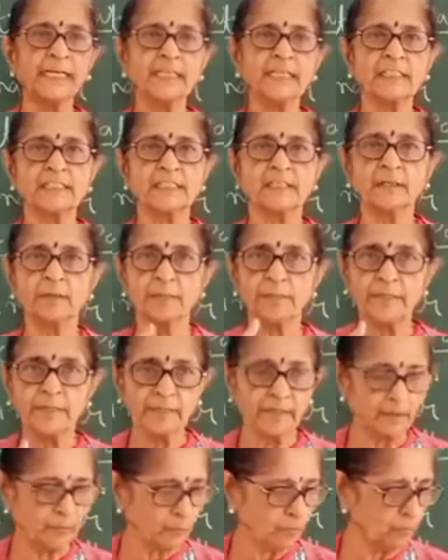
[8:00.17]
disturbing
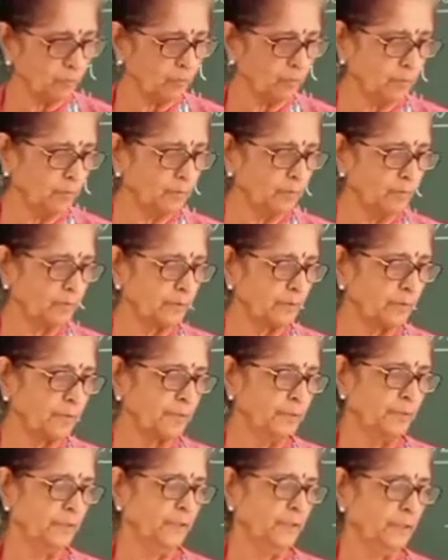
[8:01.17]
you?
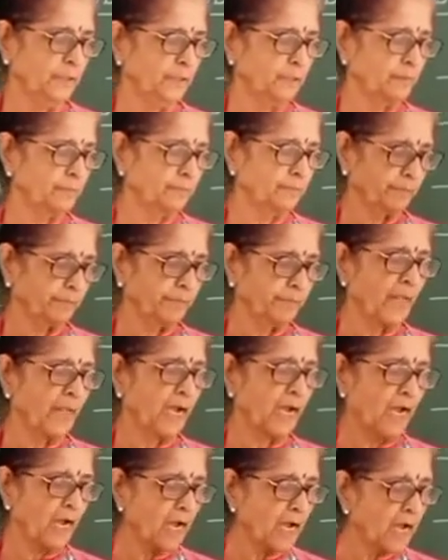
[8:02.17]

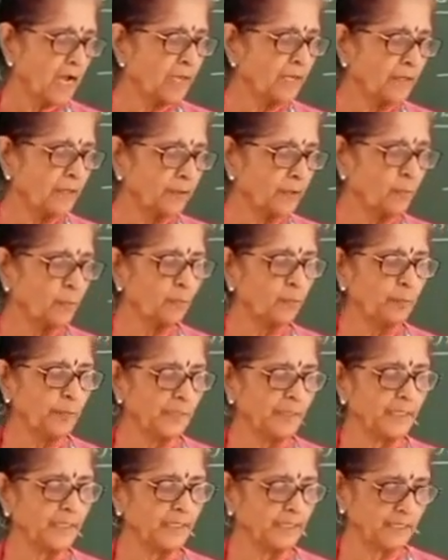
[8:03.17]
Are you
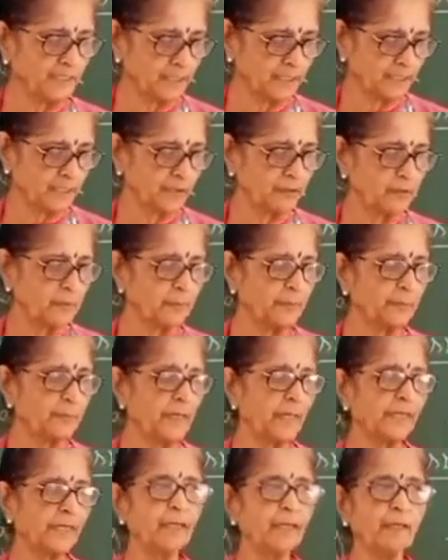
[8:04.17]
being disturbed
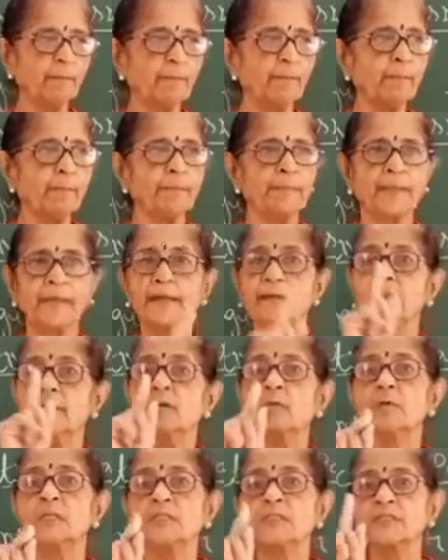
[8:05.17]
by him? And a
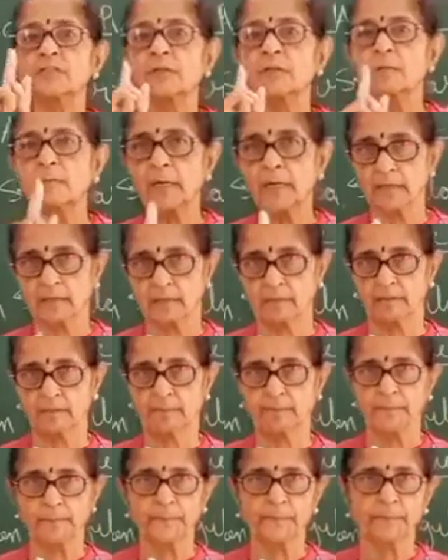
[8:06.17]
question mark.
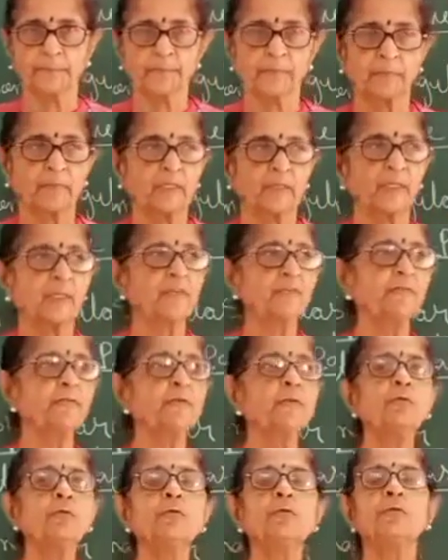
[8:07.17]
If you
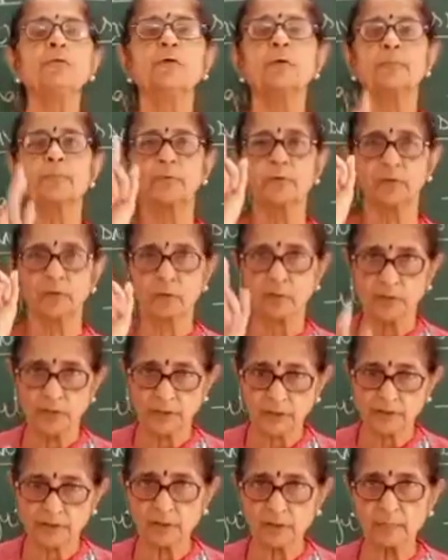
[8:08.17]
do not put a
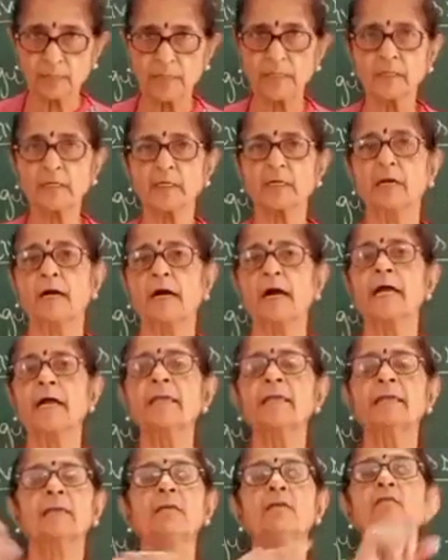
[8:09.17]
question mark, I
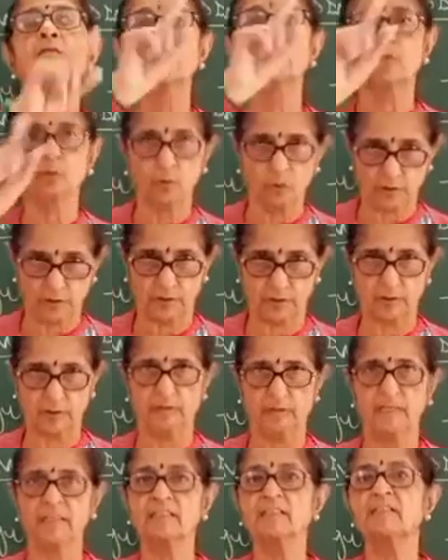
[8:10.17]
give cross
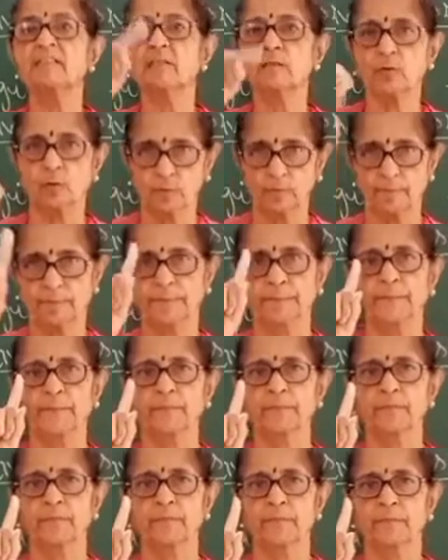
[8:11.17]
and 0.
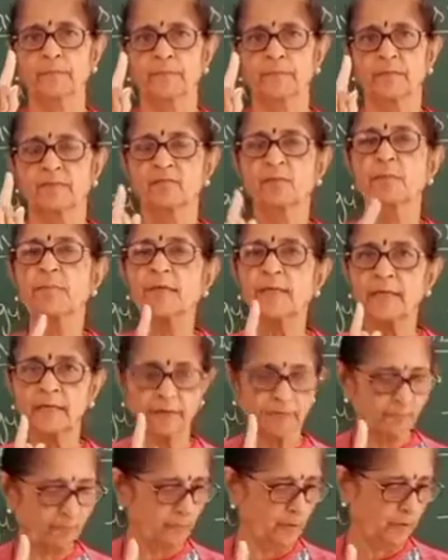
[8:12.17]
So be
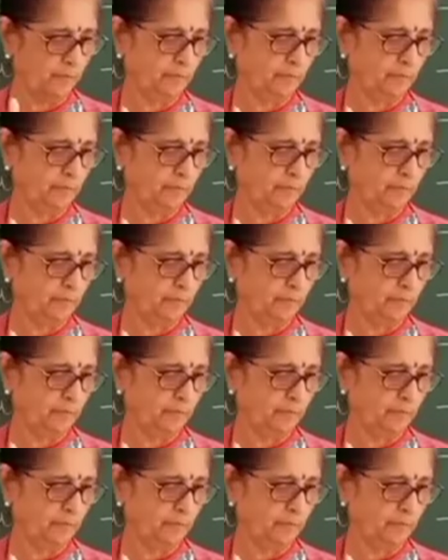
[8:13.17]
careful.